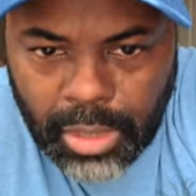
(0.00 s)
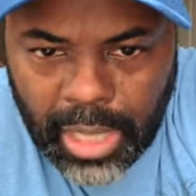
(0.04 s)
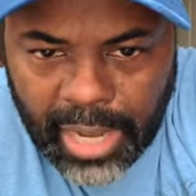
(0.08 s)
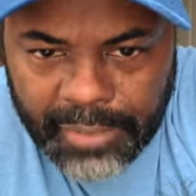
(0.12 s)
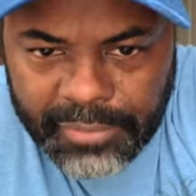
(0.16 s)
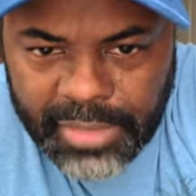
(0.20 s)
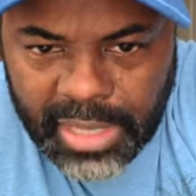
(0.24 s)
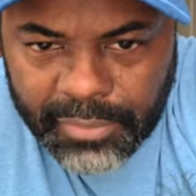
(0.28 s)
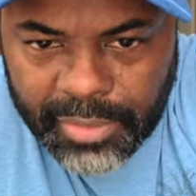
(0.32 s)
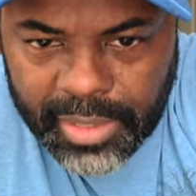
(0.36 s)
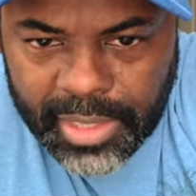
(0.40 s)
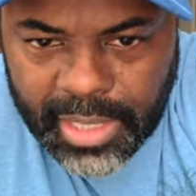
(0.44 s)

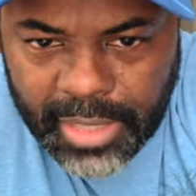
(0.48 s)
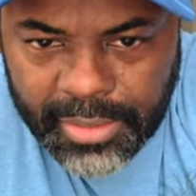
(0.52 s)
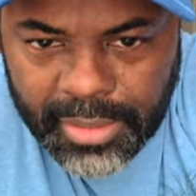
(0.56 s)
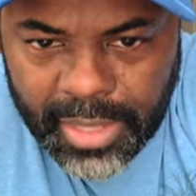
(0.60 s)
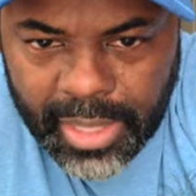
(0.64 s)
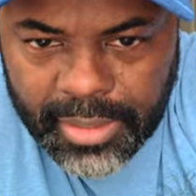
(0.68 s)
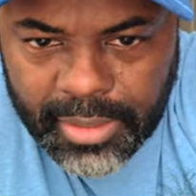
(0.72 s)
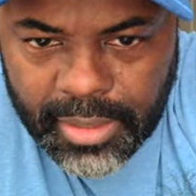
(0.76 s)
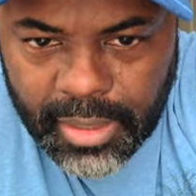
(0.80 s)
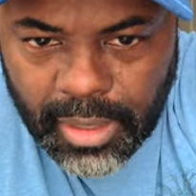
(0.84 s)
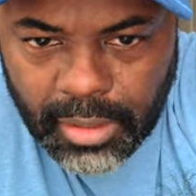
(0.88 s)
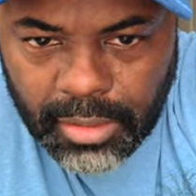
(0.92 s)
I've never done
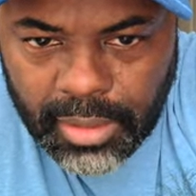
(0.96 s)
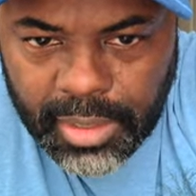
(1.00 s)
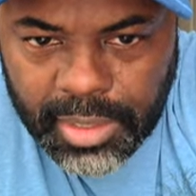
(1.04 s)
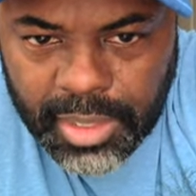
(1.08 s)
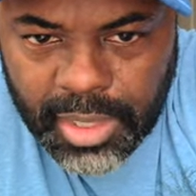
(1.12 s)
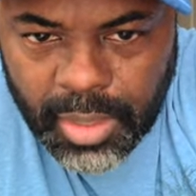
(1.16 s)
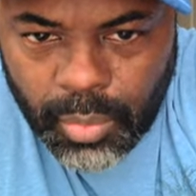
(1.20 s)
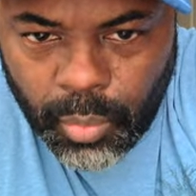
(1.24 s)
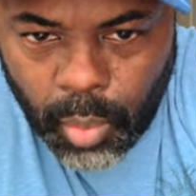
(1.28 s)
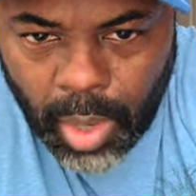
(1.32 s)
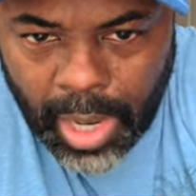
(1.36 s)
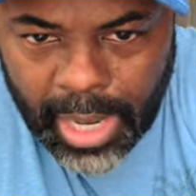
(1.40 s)
that though. Let's
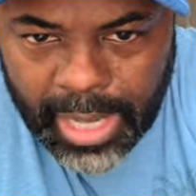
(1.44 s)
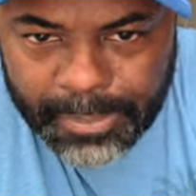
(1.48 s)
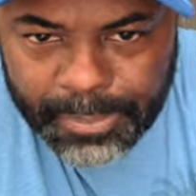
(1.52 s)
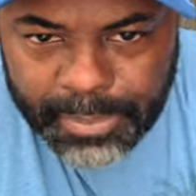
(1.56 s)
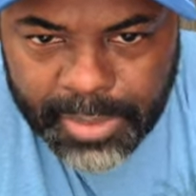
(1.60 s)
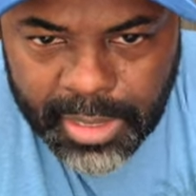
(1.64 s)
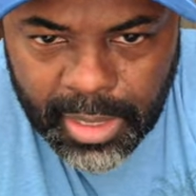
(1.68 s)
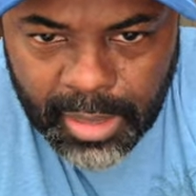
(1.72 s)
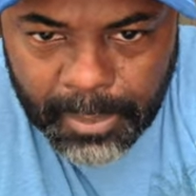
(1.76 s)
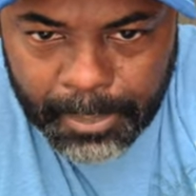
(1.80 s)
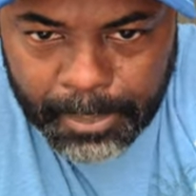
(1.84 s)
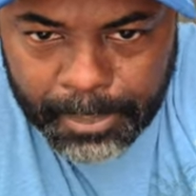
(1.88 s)
see. Why
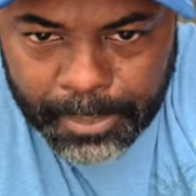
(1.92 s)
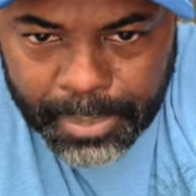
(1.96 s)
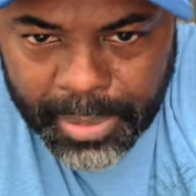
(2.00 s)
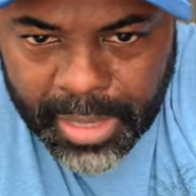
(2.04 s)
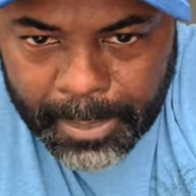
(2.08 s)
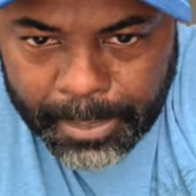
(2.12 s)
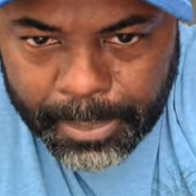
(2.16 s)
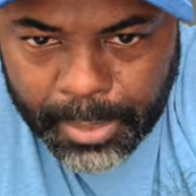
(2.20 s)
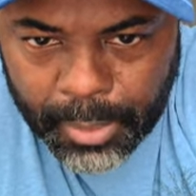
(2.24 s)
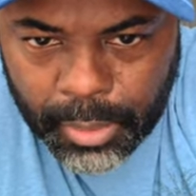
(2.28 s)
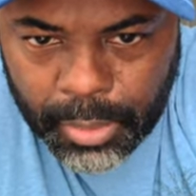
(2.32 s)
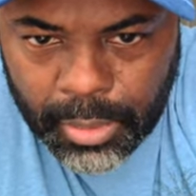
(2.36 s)
tip
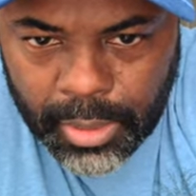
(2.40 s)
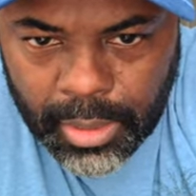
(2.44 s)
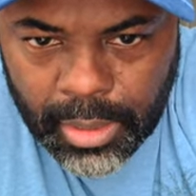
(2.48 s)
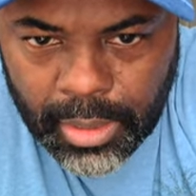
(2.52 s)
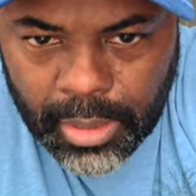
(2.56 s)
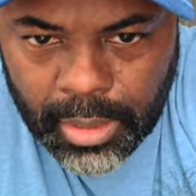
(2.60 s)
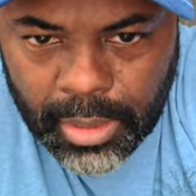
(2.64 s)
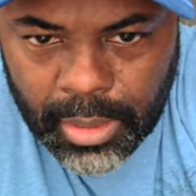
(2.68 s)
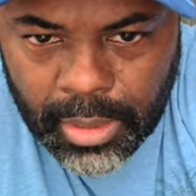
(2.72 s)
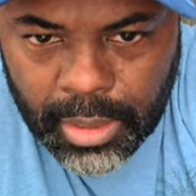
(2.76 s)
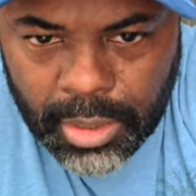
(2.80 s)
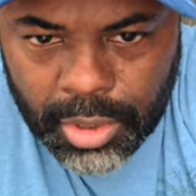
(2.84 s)
people
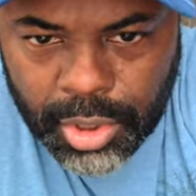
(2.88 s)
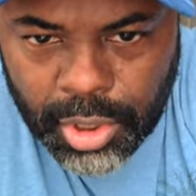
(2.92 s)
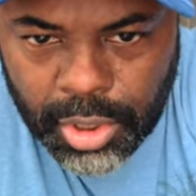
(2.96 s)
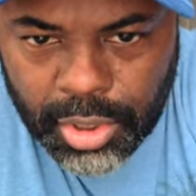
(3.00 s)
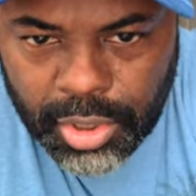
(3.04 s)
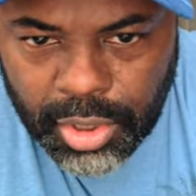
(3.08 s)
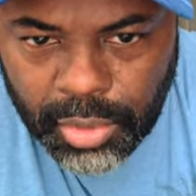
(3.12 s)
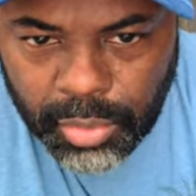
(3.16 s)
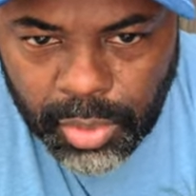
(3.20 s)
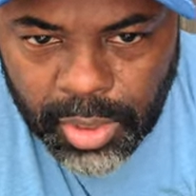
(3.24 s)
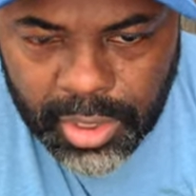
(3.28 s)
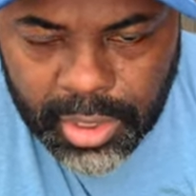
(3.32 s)
to
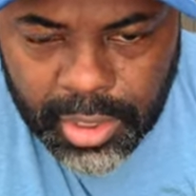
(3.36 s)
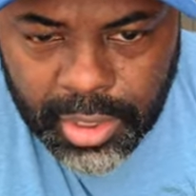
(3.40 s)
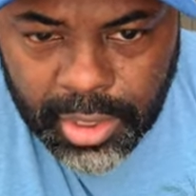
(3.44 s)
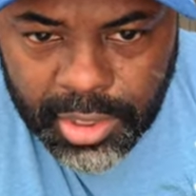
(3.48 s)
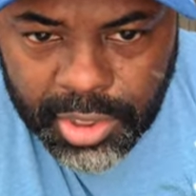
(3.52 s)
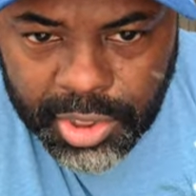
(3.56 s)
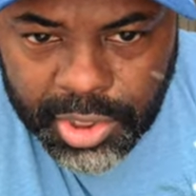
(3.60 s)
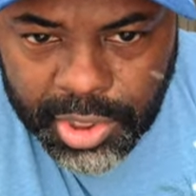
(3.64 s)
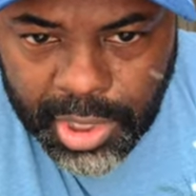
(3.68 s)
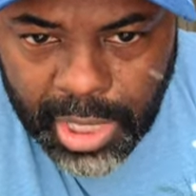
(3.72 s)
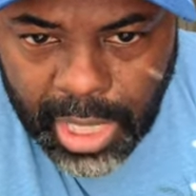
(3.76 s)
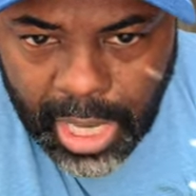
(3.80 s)
do a
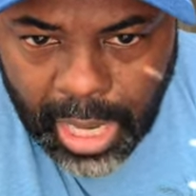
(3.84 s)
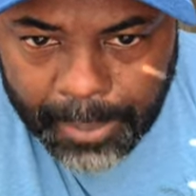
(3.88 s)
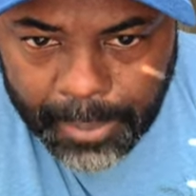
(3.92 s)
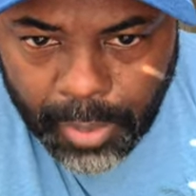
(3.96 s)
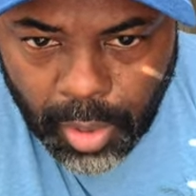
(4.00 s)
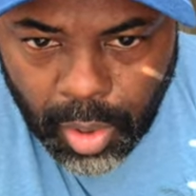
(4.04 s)
good job?